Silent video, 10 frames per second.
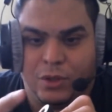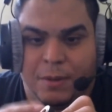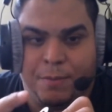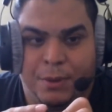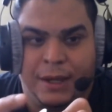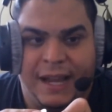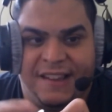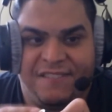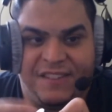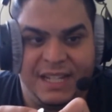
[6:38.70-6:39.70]
put
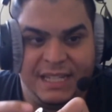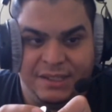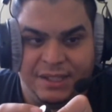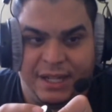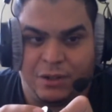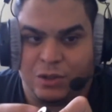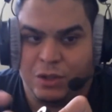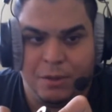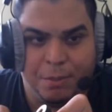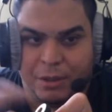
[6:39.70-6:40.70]
a fitting there. So
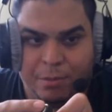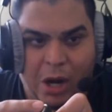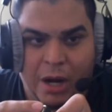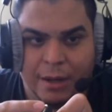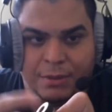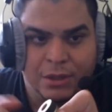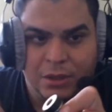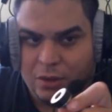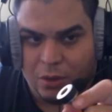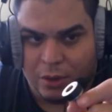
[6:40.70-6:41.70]
you can put a barb
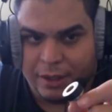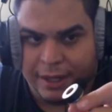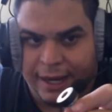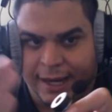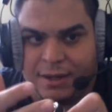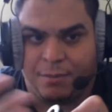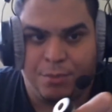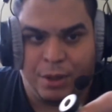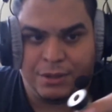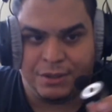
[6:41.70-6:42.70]
or a
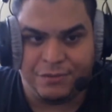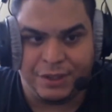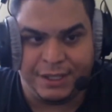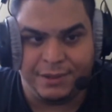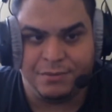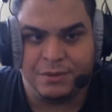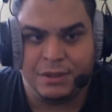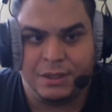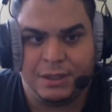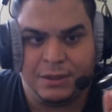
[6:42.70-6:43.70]
compression fitting.
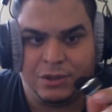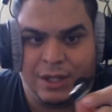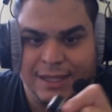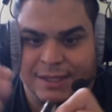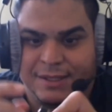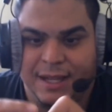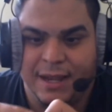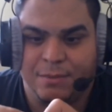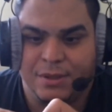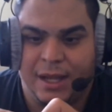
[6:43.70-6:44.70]
So at the
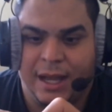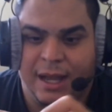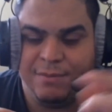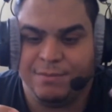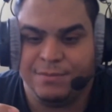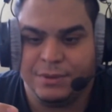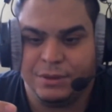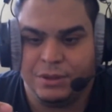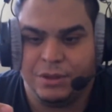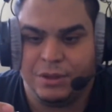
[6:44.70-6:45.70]
same time,
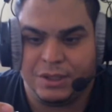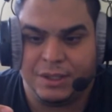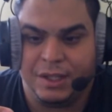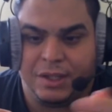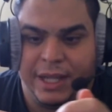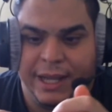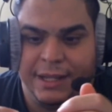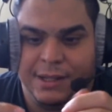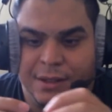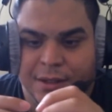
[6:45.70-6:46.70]
you know, it's a good
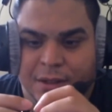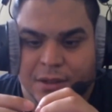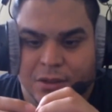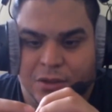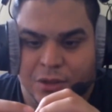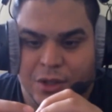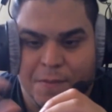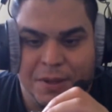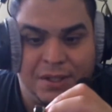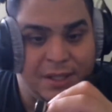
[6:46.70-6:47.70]
thing. So you
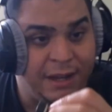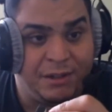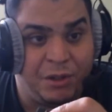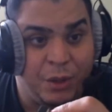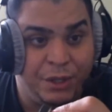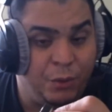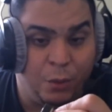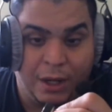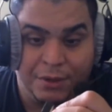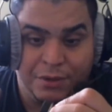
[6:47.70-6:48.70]
can put this anywhere you
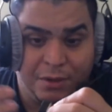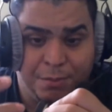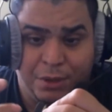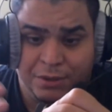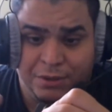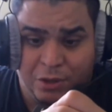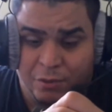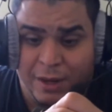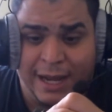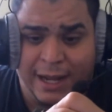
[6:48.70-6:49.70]
want. You can put on your
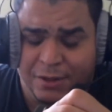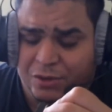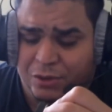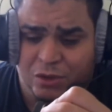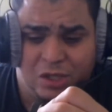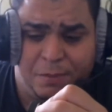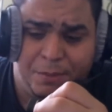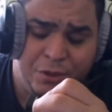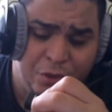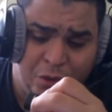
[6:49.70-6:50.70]
RADs, on your
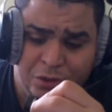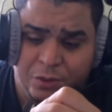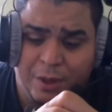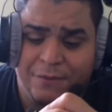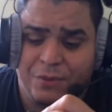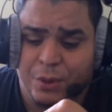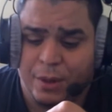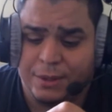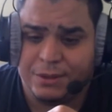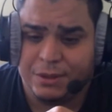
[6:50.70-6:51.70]
CPU, on your graphic
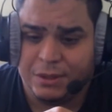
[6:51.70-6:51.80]
cards,